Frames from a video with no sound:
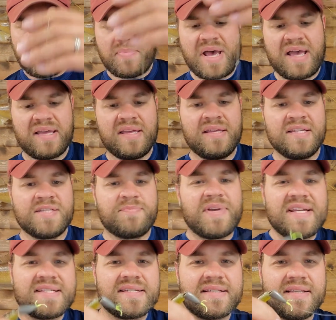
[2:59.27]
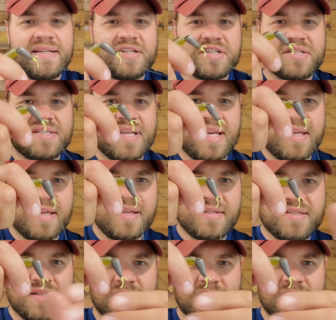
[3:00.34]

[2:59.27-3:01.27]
Pegging is basically just taking some